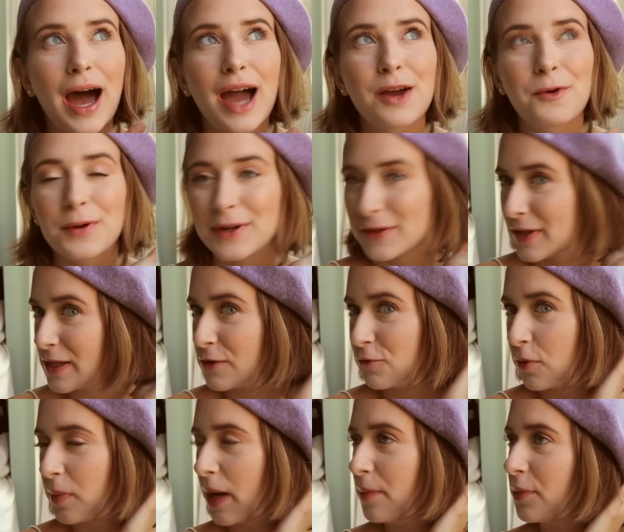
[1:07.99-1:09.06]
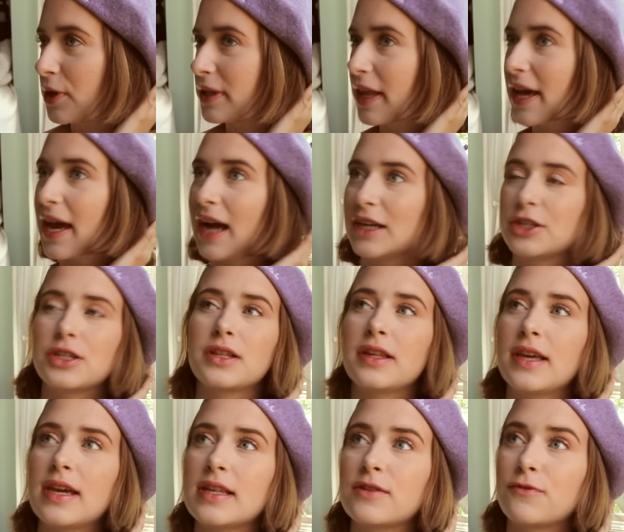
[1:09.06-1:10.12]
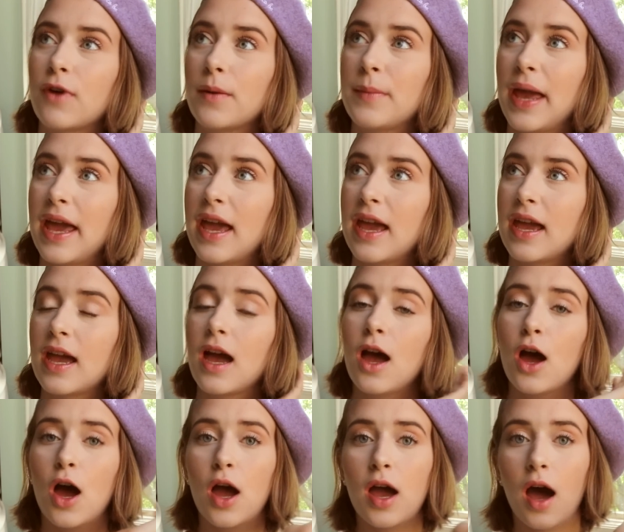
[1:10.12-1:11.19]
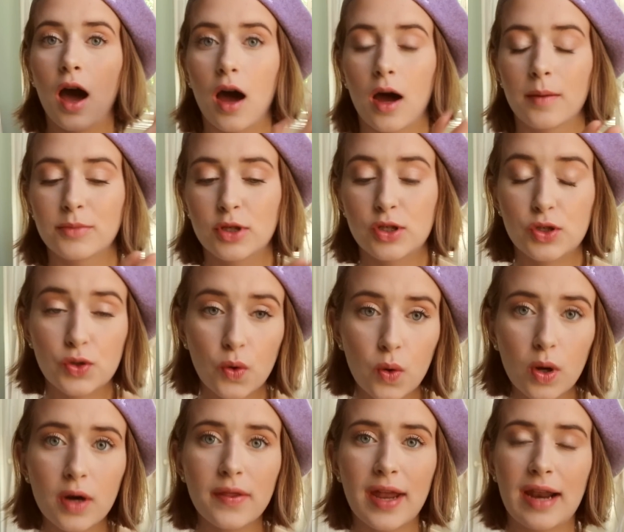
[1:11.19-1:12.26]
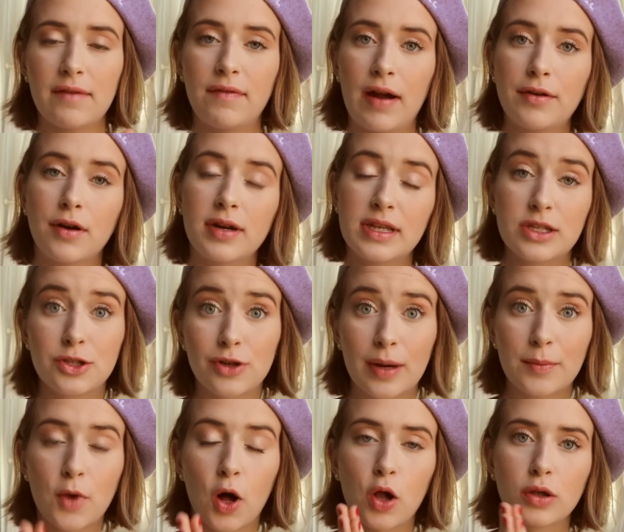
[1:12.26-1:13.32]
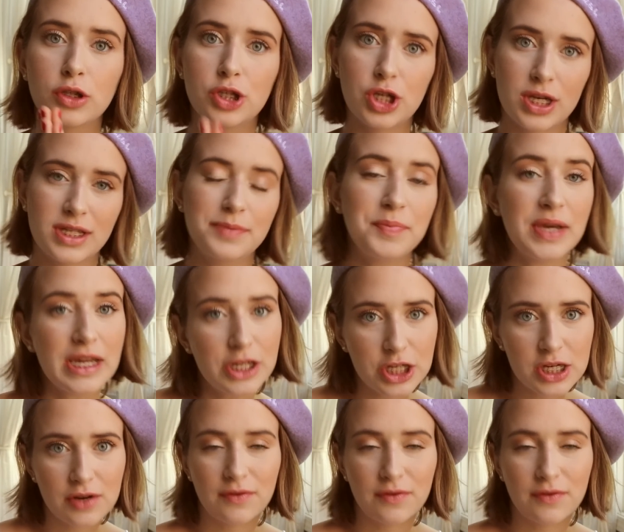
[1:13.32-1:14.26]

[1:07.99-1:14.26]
I ordered this for my birthday actually. It's from a store that I found on Instagram called Just Peachy.